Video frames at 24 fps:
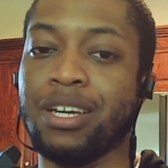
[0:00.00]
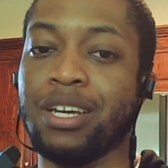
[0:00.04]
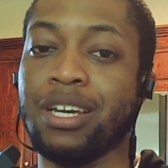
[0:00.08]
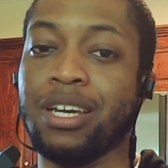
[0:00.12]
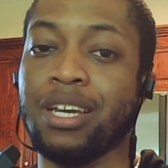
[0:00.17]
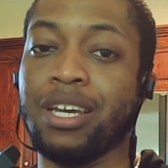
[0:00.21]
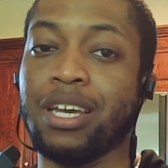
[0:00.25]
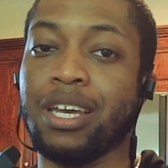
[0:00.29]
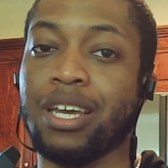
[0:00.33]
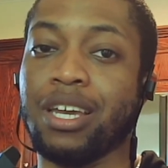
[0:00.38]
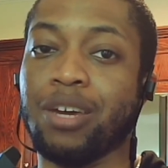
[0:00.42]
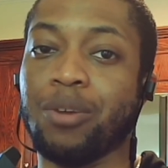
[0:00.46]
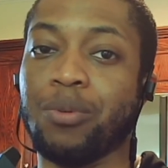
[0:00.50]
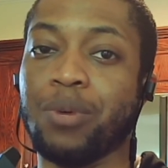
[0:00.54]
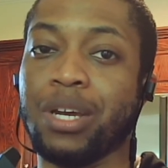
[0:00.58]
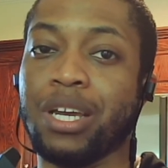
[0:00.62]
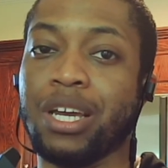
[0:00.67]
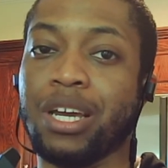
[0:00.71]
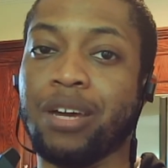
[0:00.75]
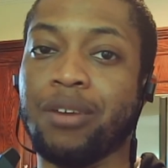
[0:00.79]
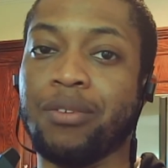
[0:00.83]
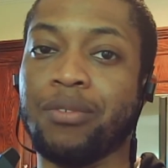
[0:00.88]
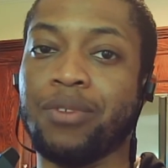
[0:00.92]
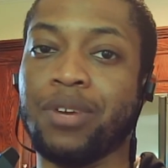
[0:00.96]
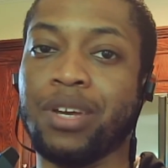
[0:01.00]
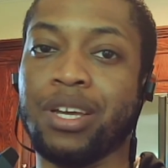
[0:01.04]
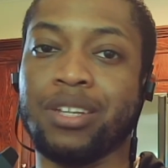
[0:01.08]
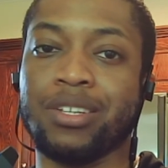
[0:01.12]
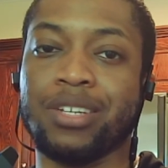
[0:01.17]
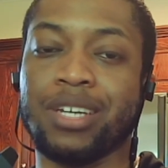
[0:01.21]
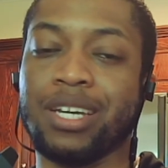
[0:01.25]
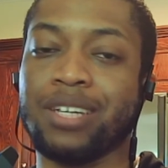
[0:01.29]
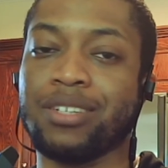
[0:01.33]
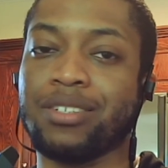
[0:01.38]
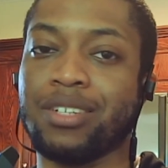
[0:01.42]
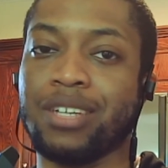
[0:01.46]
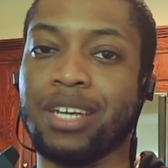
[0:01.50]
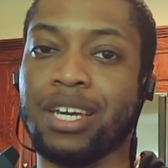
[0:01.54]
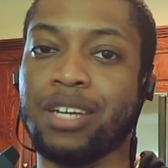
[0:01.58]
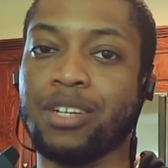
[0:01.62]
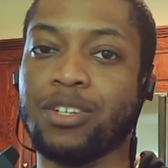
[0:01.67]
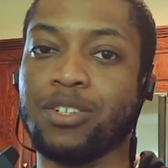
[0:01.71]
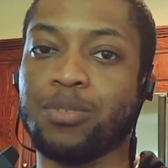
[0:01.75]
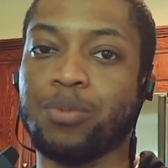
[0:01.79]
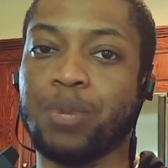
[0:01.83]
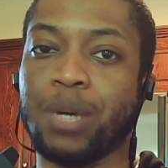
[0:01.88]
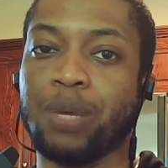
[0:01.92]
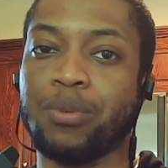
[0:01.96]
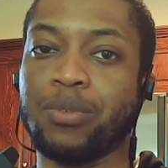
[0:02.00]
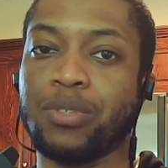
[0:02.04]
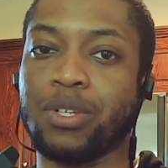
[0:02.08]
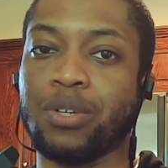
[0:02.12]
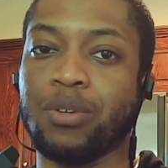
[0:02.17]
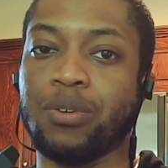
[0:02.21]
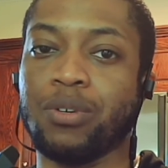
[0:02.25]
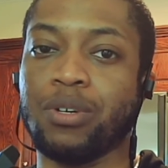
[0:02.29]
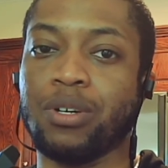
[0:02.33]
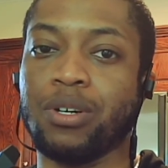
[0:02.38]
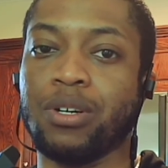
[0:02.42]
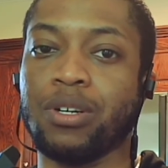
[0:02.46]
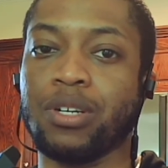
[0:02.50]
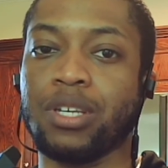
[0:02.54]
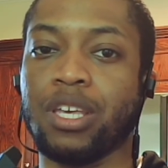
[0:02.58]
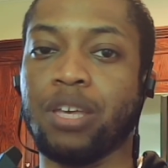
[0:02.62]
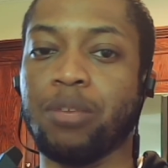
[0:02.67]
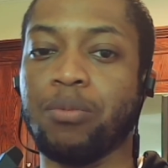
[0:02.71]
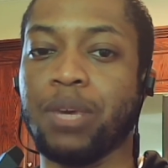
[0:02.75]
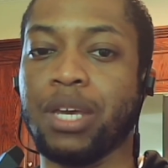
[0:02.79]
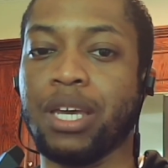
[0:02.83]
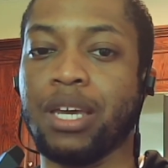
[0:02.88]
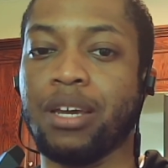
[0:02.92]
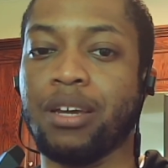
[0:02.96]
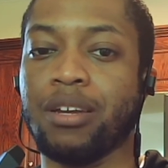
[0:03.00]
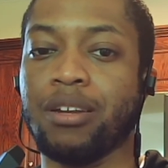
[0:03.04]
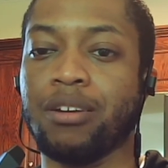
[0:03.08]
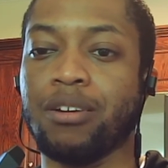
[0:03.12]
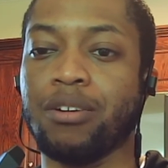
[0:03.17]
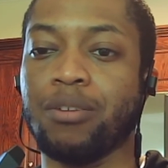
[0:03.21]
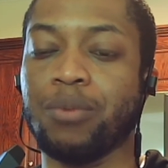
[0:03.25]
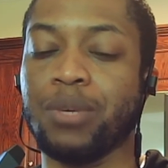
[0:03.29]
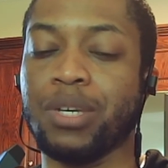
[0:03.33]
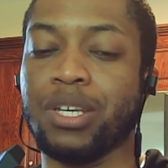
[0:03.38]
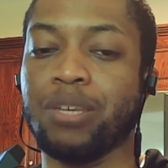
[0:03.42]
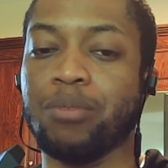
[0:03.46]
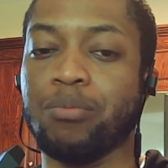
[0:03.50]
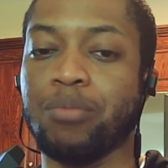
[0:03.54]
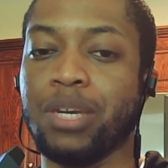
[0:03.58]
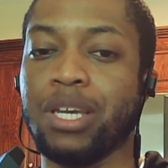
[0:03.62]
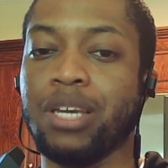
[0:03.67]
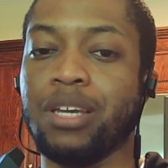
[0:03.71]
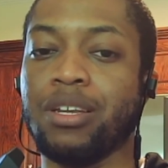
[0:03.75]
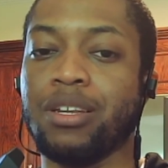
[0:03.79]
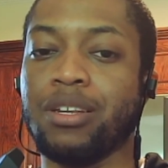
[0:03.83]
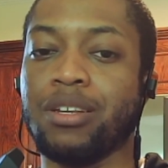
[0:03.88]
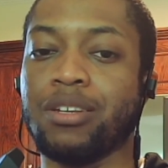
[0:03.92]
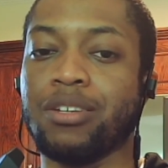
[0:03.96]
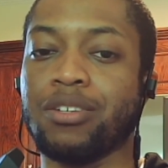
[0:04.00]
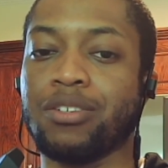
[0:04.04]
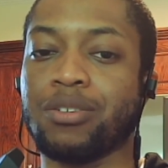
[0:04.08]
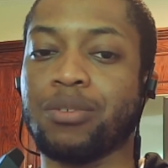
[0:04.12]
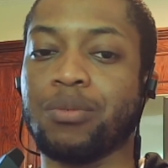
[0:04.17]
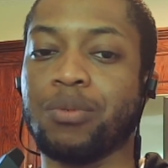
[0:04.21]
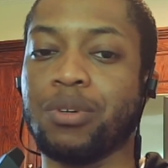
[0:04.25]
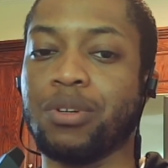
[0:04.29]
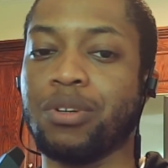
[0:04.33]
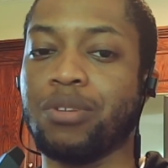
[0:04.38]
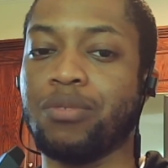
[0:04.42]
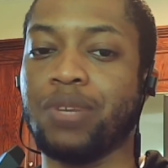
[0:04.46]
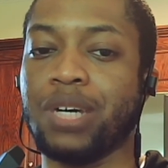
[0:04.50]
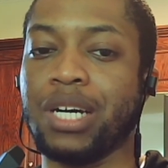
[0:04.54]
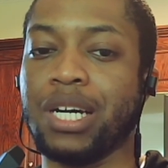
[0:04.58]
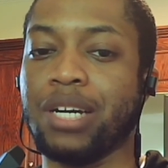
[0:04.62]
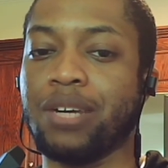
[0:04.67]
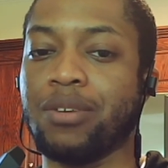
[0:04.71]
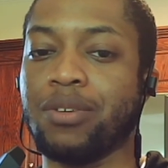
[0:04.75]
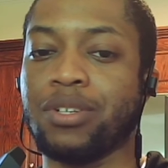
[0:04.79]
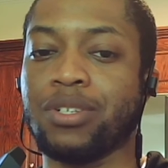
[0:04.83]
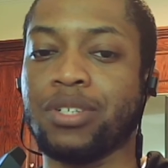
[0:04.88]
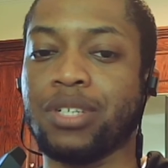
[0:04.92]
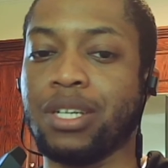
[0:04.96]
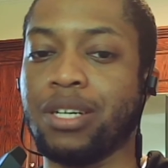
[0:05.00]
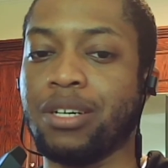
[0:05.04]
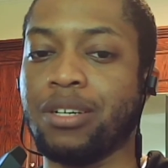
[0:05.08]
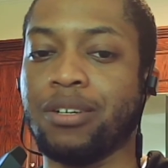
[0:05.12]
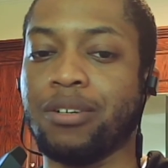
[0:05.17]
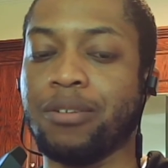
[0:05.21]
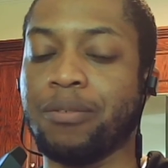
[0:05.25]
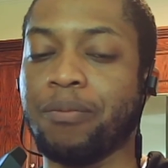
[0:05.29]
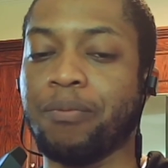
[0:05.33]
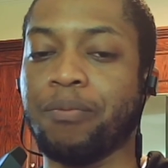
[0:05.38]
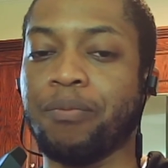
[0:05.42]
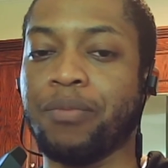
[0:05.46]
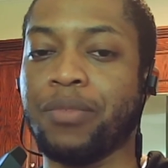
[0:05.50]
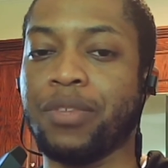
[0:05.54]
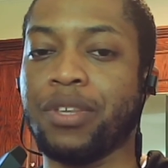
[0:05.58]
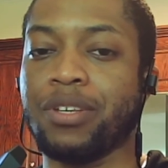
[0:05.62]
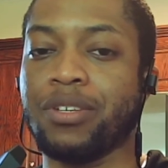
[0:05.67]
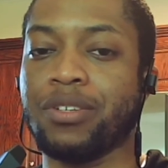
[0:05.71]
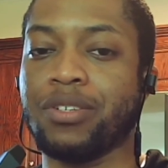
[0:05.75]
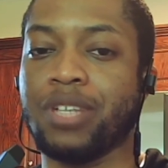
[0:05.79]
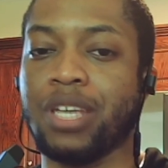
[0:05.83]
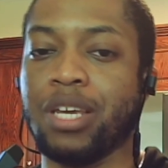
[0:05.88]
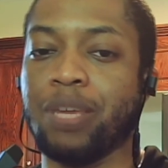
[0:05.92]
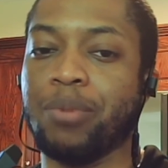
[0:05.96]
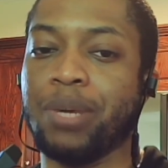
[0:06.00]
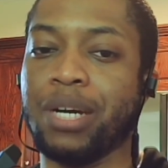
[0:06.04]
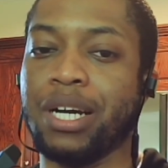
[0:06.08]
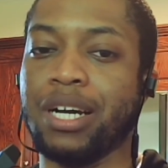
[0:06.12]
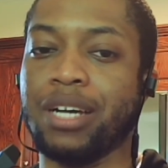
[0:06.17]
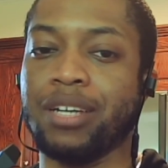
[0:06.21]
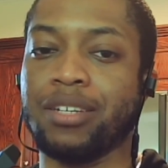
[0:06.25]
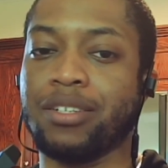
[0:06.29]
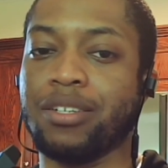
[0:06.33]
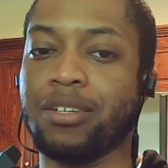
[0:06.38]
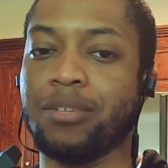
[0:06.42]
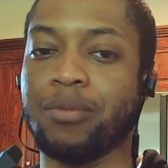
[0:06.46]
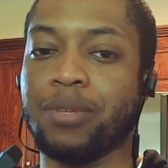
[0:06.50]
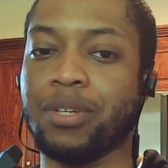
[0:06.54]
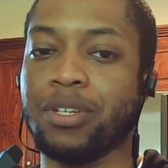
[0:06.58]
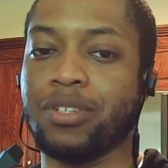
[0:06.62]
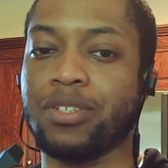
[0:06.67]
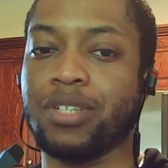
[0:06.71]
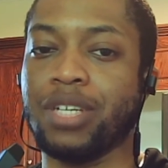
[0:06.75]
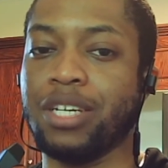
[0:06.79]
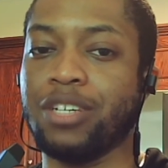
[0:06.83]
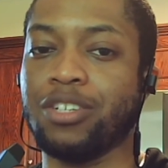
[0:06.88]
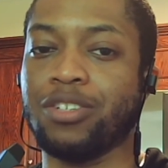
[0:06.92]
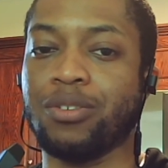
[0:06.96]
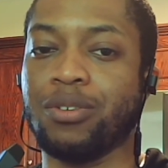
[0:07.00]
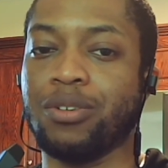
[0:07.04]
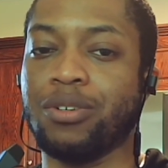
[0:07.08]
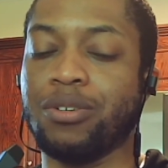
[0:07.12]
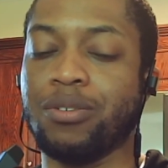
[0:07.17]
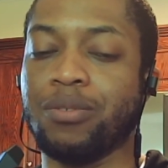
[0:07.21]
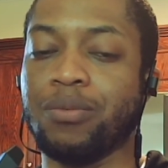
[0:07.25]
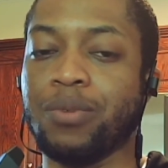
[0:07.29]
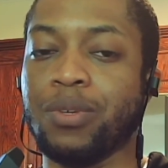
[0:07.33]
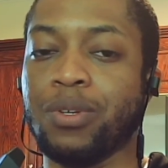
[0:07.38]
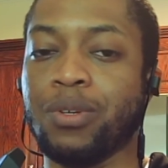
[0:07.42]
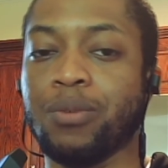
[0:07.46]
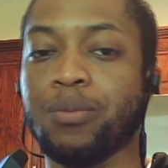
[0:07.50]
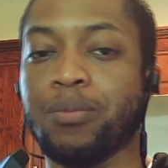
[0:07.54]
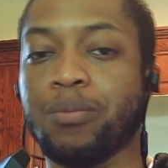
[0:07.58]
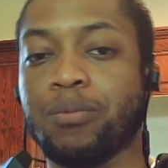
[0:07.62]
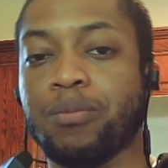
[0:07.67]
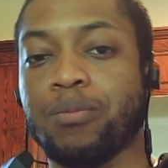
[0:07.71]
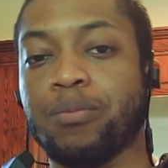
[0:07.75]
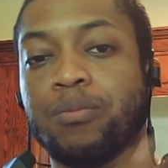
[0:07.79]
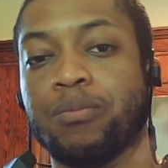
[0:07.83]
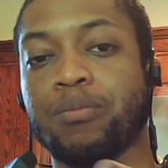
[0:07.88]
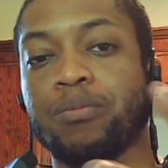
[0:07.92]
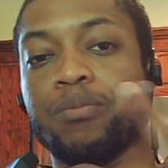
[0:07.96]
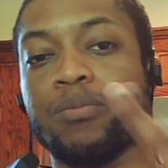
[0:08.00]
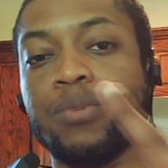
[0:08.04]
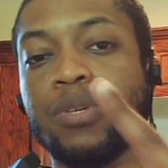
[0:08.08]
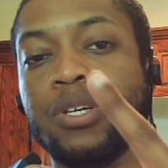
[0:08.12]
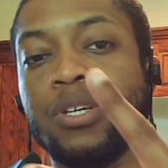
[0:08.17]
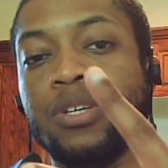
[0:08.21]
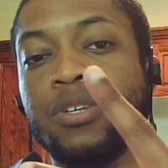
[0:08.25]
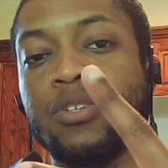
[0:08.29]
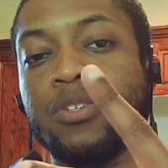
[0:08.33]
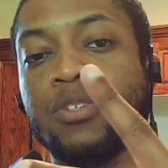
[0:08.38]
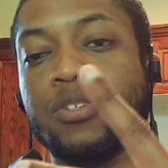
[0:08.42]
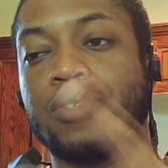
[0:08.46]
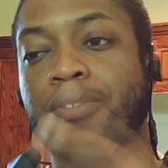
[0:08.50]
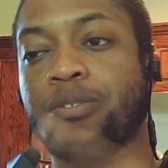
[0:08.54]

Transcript: Anyway, have a fantastic day. Despite what's going on, keep your head up. We can beat this coronavirus, y'all. Stay positive and stay strong. Peace.